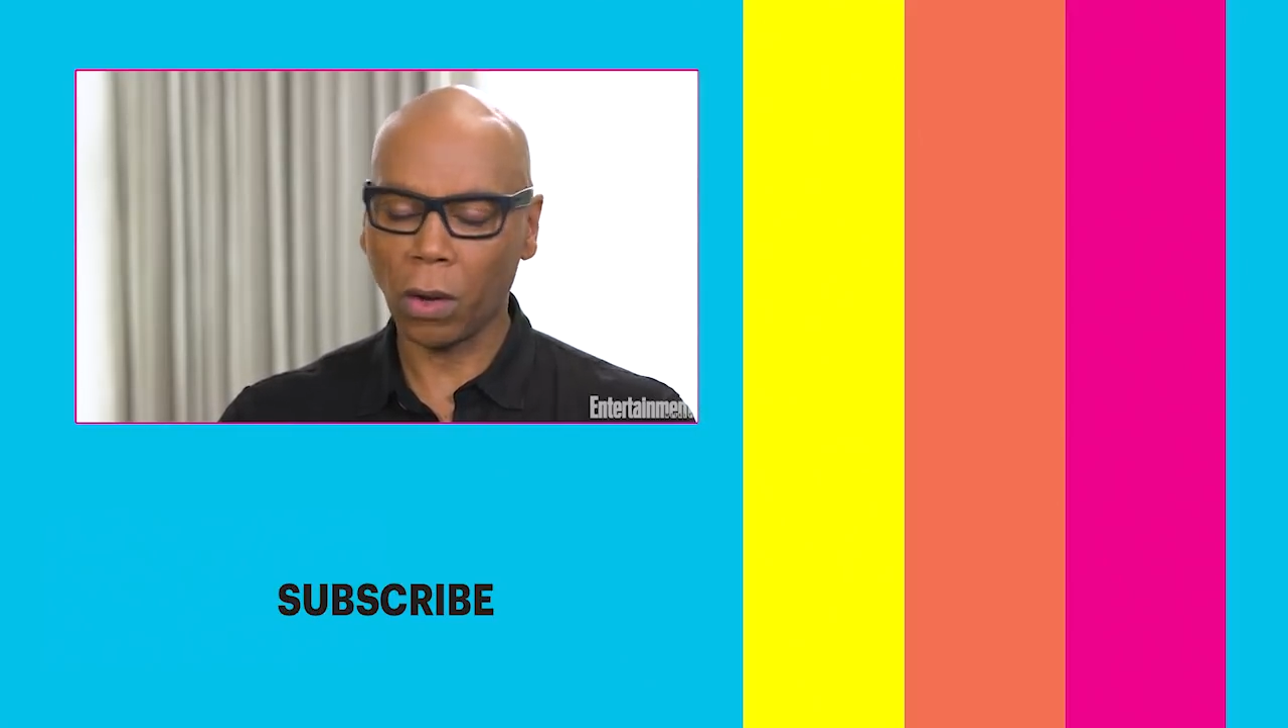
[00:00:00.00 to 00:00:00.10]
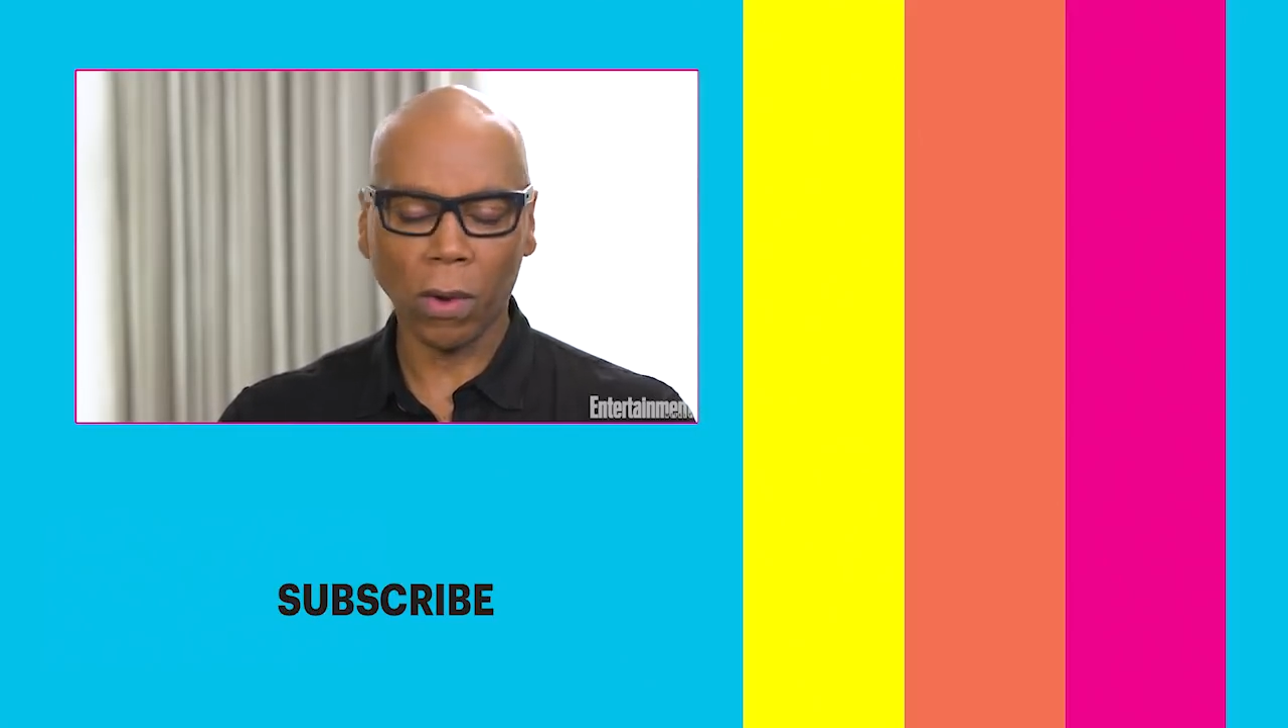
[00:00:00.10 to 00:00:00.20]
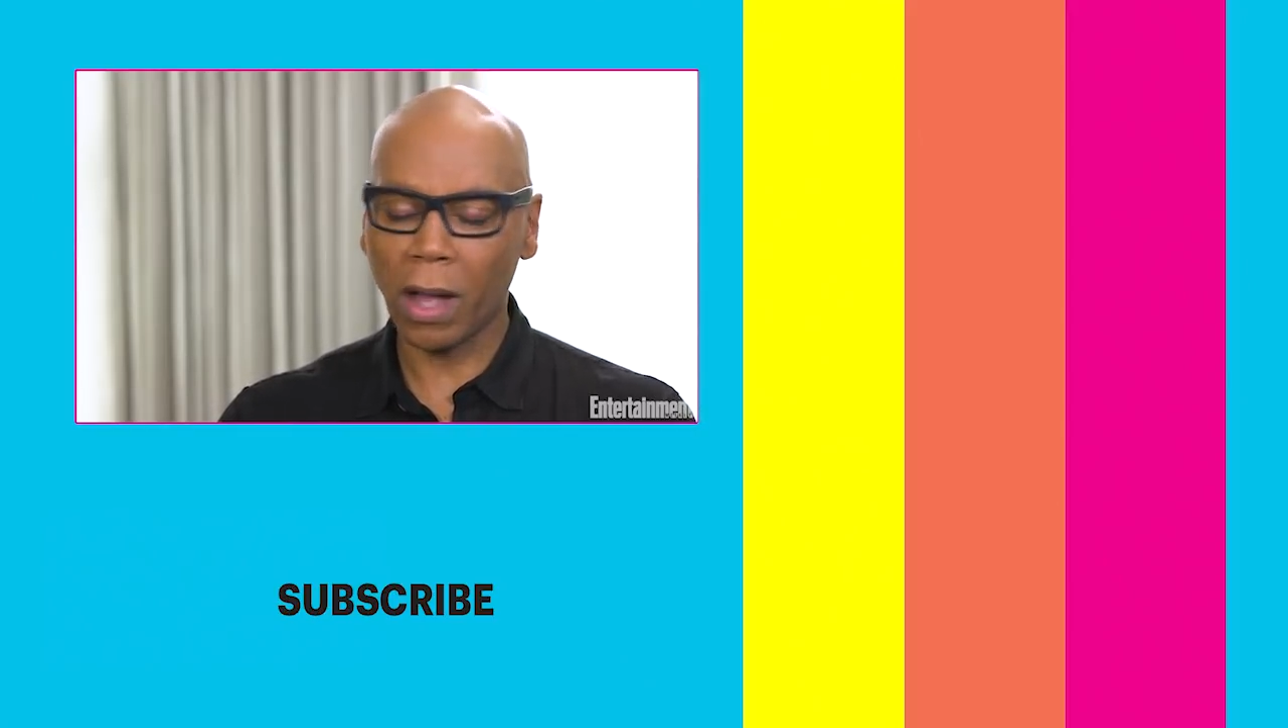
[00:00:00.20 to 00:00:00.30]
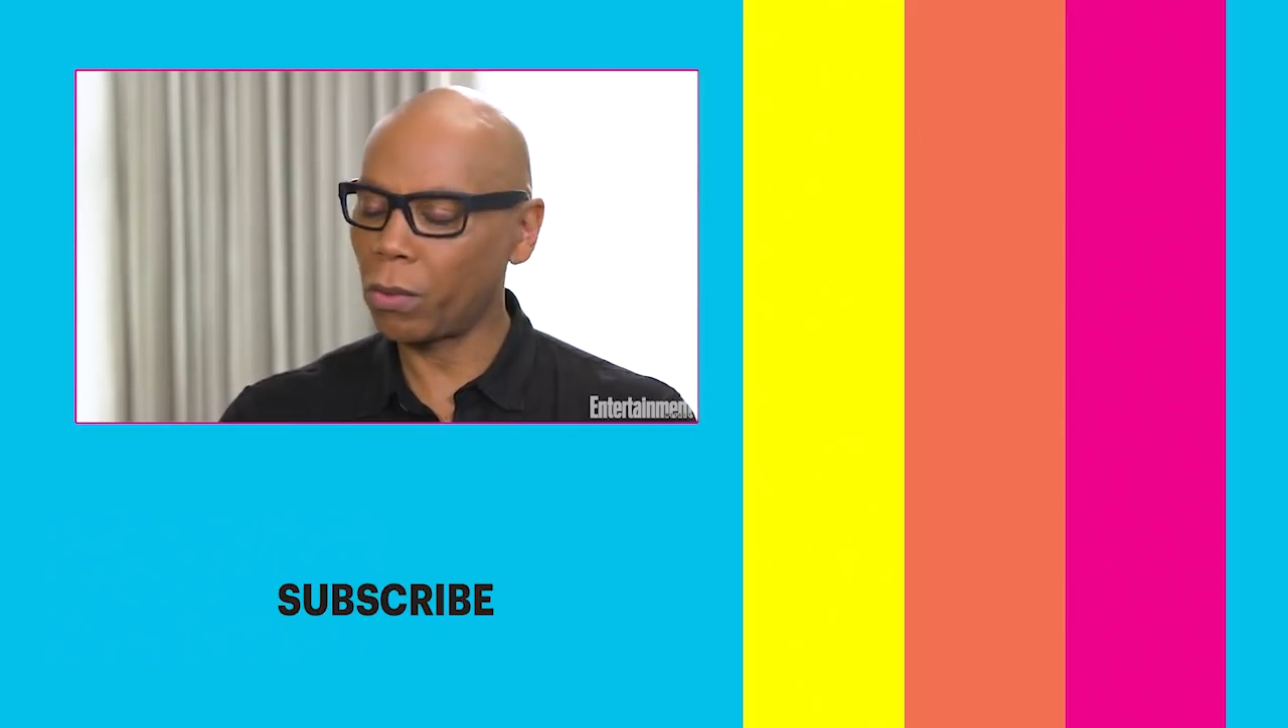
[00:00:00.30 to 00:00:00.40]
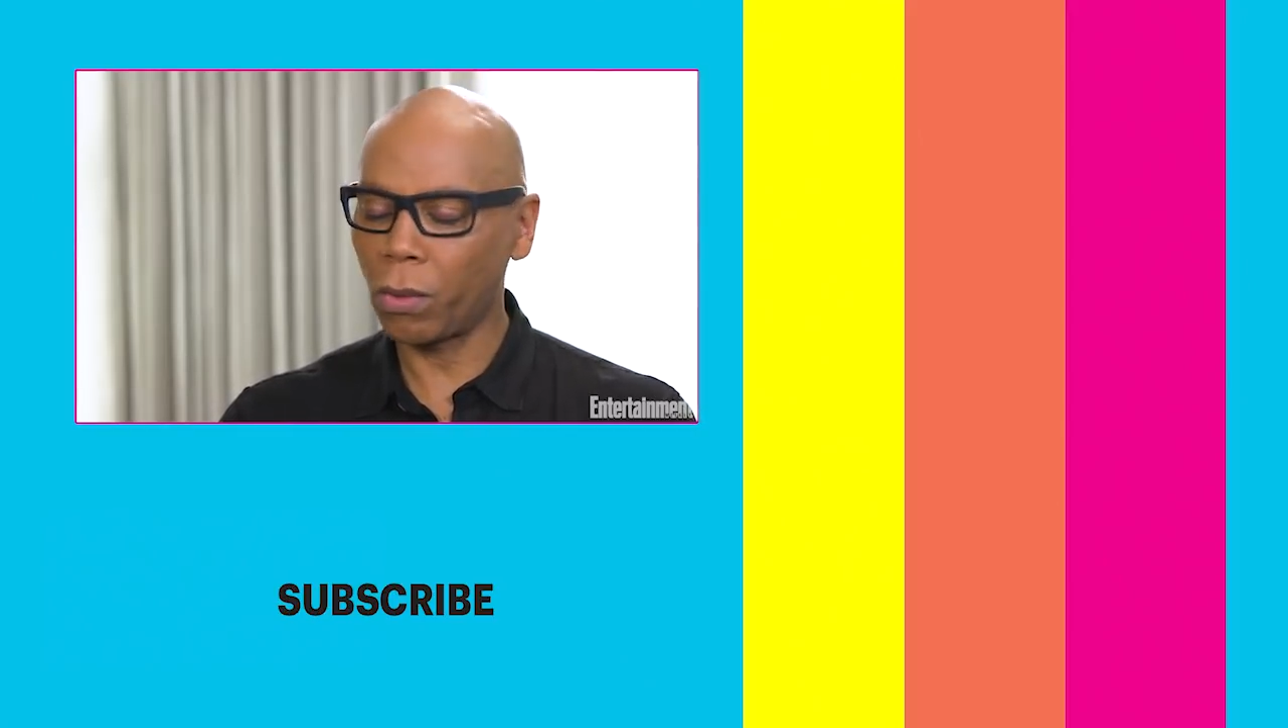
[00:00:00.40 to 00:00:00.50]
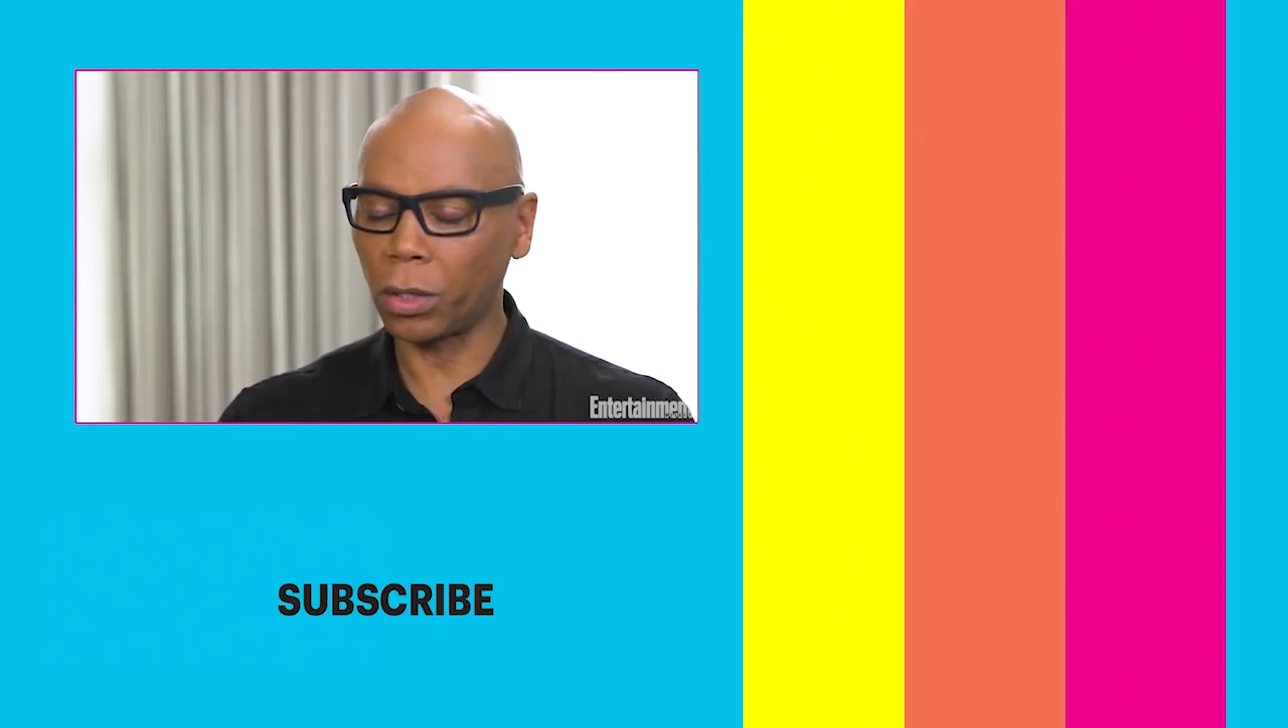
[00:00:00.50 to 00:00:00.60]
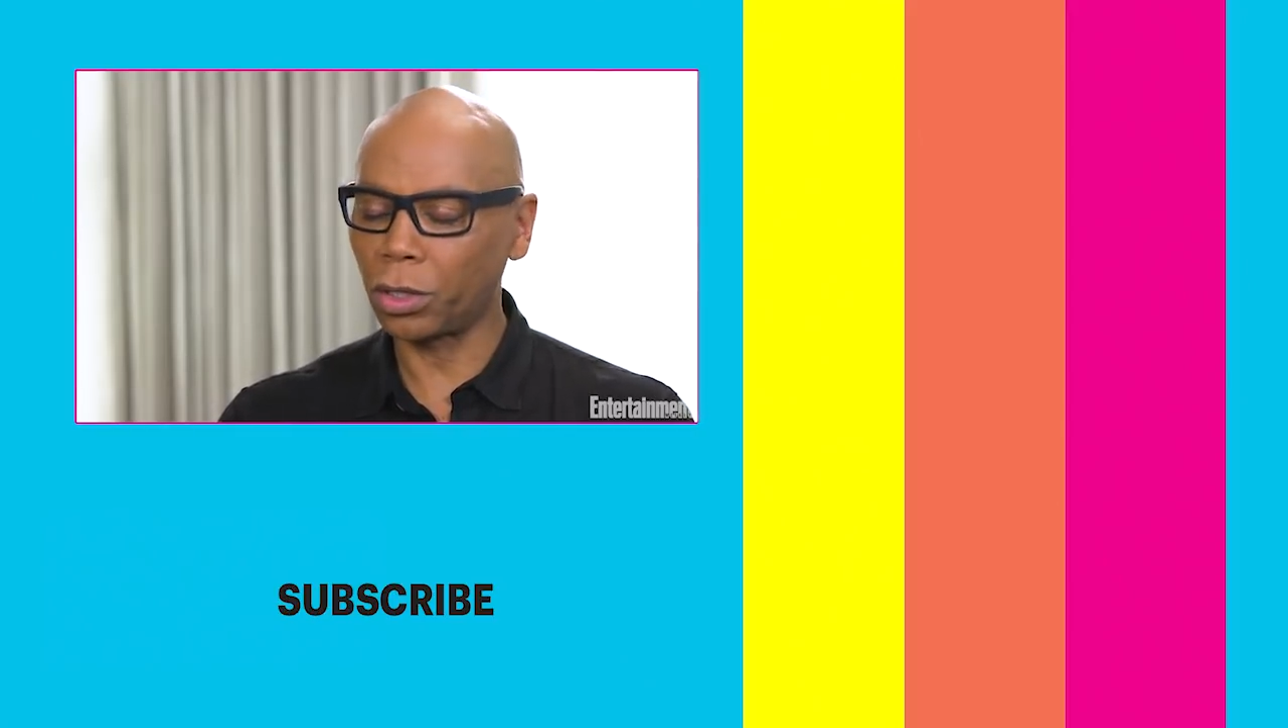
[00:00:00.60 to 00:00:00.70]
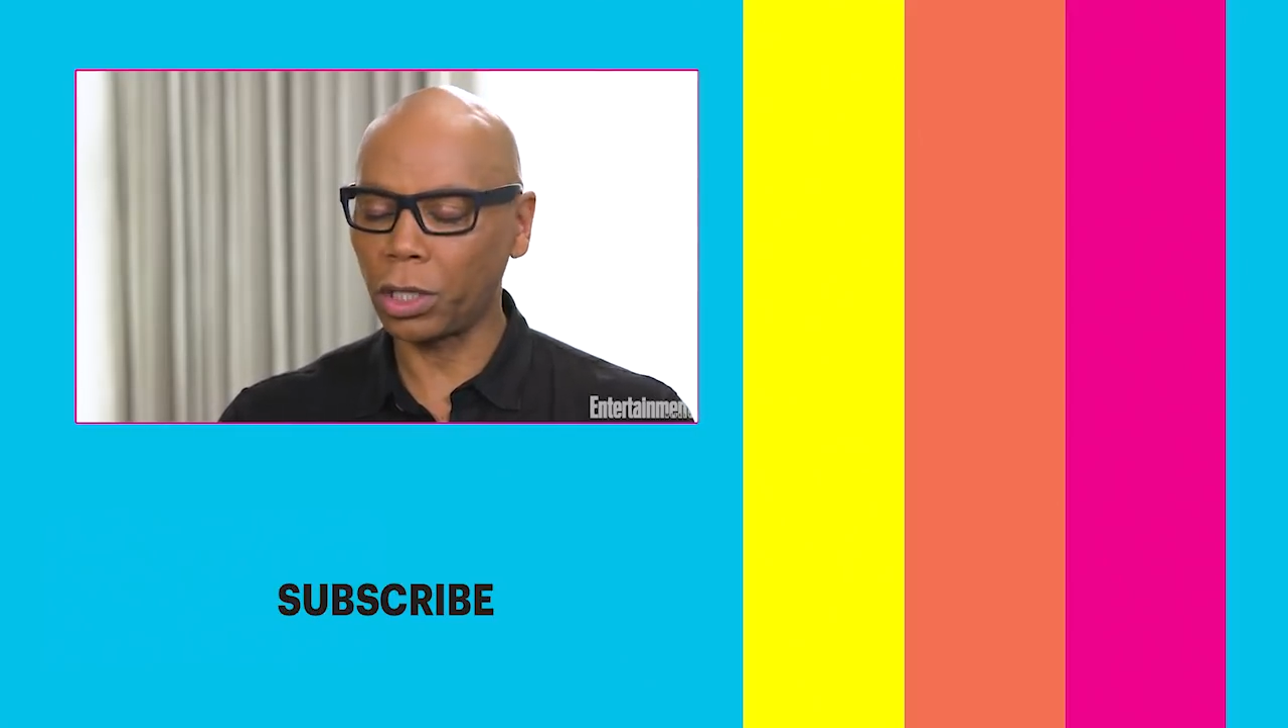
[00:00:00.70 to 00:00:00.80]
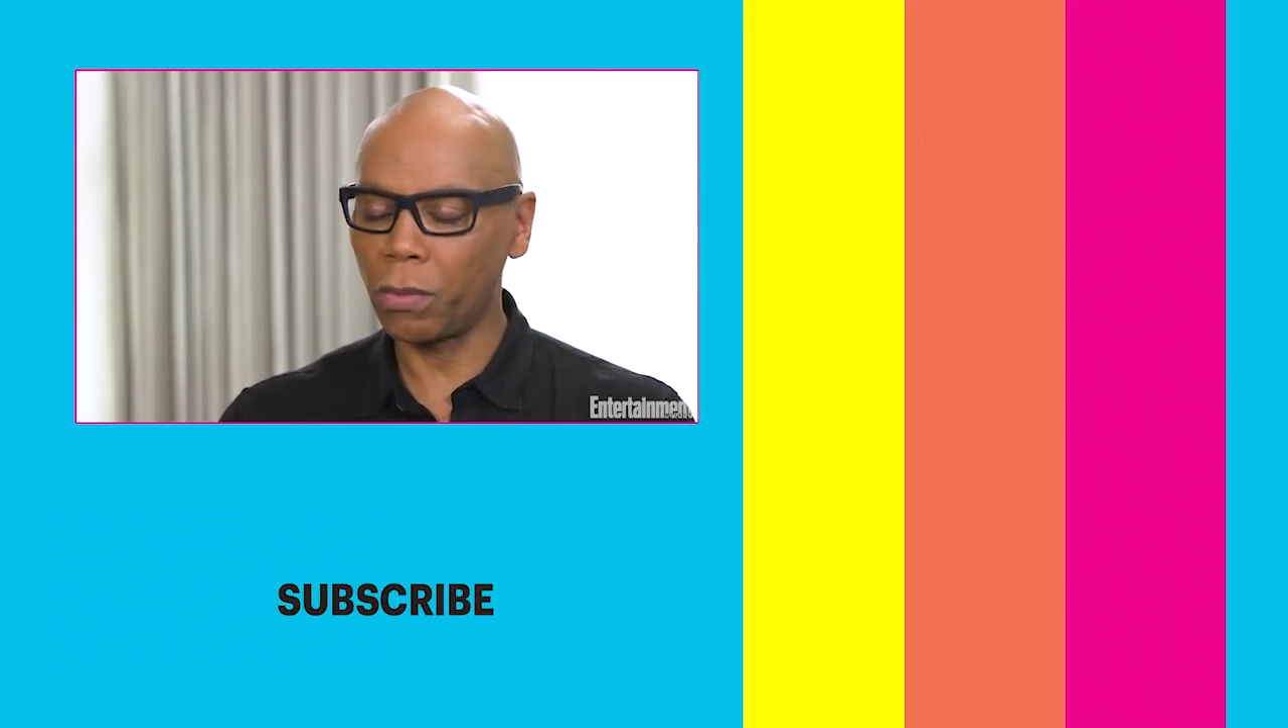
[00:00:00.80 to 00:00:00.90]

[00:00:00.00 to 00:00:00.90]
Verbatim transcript: Around the world,